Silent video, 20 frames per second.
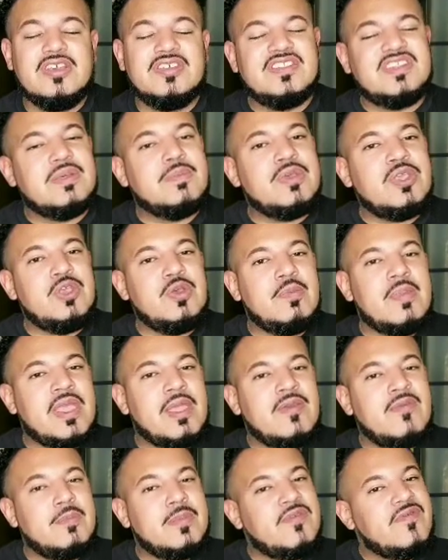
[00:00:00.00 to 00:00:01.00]
Some of you
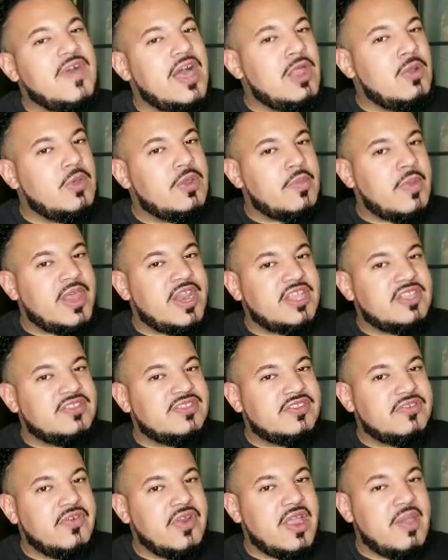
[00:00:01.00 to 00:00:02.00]
might be following me on
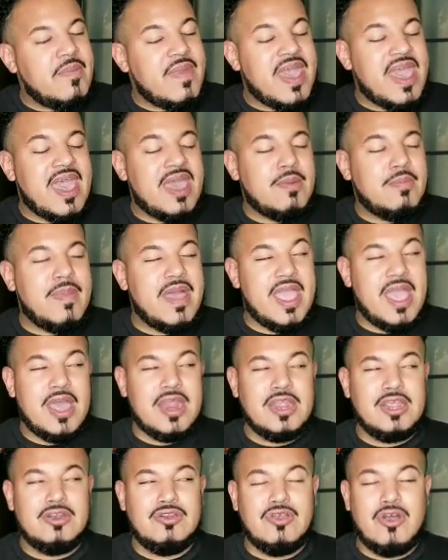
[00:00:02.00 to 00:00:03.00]
Instagram at
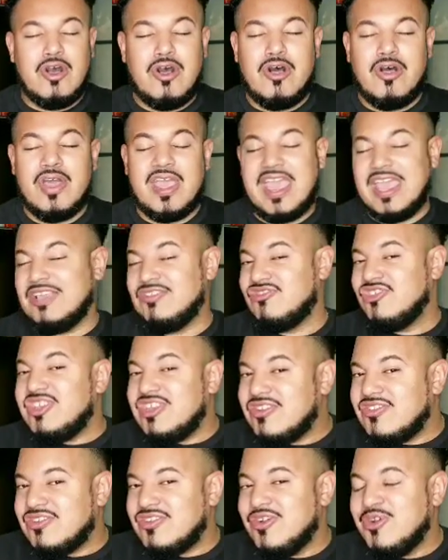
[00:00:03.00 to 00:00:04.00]
Bionic Doll
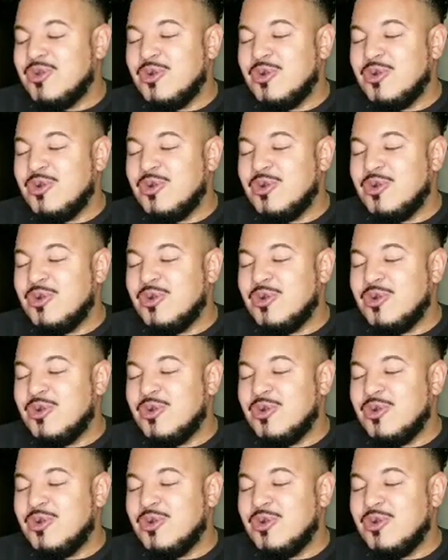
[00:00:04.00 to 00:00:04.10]
Agent,